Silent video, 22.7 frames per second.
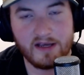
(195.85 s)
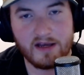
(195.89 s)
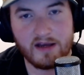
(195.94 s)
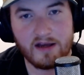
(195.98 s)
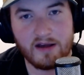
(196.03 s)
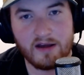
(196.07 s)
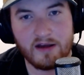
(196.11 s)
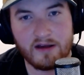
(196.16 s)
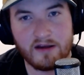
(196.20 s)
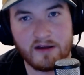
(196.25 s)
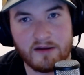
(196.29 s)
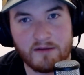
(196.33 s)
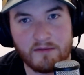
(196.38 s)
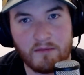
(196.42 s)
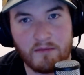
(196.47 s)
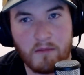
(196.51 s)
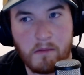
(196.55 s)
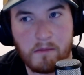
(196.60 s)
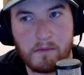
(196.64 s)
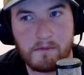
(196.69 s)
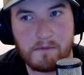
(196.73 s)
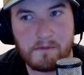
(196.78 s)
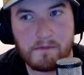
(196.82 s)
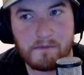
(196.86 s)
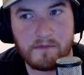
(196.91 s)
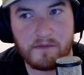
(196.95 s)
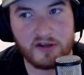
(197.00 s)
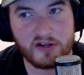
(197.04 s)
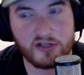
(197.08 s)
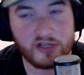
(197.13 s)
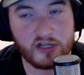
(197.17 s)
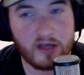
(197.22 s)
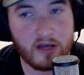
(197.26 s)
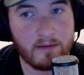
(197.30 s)
But the
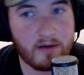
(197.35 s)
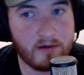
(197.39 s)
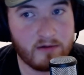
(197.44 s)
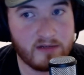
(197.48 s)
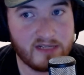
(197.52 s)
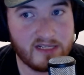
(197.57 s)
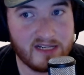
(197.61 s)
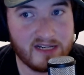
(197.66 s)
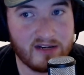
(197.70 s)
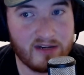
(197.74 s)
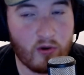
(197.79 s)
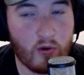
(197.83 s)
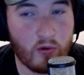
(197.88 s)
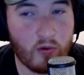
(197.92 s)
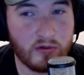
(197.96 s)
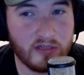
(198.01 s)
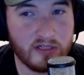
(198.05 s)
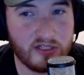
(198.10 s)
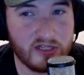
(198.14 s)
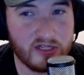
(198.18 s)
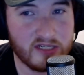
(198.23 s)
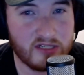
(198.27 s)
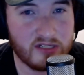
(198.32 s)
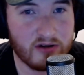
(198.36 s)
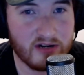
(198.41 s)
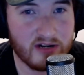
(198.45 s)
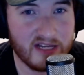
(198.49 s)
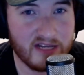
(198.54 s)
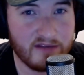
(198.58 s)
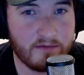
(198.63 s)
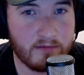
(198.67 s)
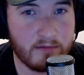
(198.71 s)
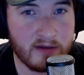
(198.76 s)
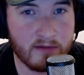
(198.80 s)
job I was in only just started
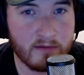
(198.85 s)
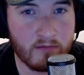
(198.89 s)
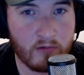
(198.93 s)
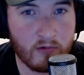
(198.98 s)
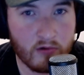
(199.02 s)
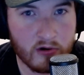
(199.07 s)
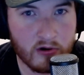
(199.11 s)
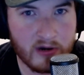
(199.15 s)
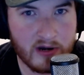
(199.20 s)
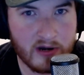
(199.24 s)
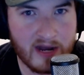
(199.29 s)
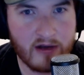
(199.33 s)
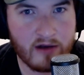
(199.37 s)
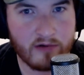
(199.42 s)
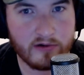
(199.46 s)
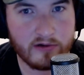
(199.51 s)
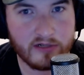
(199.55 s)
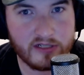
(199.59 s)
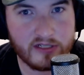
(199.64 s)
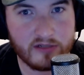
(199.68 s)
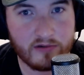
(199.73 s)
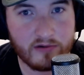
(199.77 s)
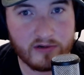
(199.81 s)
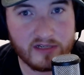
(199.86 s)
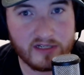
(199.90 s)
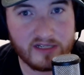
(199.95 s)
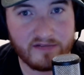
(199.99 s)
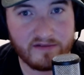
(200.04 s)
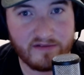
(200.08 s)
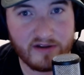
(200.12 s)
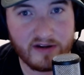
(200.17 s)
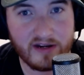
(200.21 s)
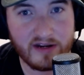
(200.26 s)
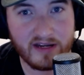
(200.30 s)
giving me more hours towards the
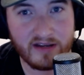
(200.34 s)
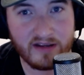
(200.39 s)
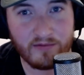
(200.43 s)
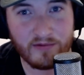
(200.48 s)
very end,